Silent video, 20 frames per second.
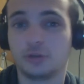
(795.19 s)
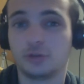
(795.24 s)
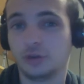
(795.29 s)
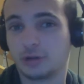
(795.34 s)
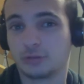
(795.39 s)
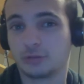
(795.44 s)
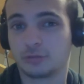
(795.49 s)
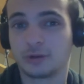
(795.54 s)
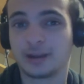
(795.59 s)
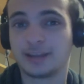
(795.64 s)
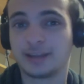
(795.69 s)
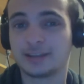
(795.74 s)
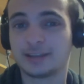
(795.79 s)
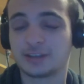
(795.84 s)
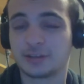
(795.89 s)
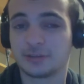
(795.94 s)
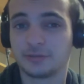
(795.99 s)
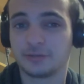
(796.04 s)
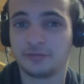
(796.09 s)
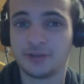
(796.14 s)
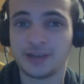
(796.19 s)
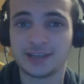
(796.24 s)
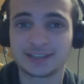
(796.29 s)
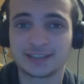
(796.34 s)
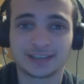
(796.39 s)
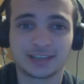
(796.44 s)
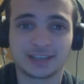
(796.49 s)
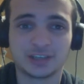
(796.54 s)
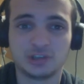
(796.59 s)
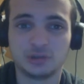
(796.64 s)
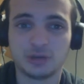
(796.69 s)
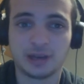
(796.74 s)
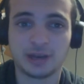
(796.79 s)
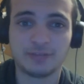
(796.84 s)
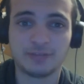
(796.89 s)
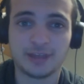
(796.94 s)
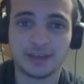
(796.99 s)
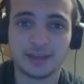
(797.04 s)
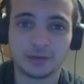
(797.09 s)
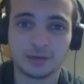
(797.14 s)
you can run it into the face, and because you
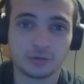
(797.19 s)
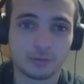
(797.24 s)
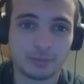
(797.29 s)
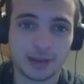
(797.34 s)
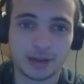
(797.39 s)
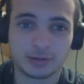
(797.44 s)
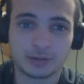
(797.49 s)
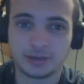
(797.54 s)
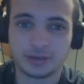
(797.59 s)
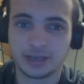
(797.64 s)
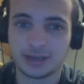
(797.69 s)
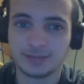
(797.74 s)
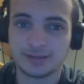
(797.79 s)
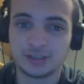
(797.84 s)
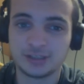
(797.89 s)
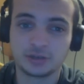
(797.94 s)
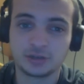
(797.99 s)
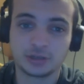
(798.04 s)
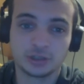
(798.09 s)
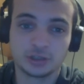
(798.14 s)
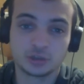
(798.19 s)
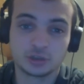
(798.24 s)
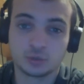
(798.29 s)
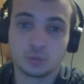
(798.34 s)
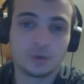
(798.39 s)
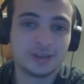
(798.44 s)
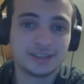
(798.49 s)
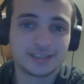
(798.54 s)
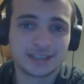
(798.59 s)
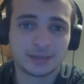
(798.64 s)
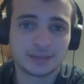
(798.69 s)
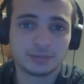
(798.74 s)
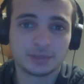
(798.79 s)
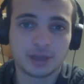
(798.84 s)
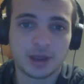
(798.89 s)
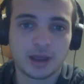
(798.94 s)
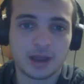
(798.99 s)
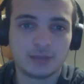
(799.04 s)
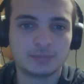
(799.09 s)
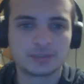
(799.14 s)
have that hero power damage, you could just win
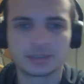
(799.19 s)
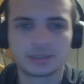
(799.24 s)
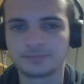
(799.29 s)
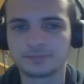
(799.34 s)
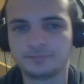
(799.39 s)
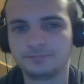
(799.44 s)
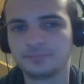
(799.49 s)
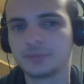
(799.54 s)
sometimes.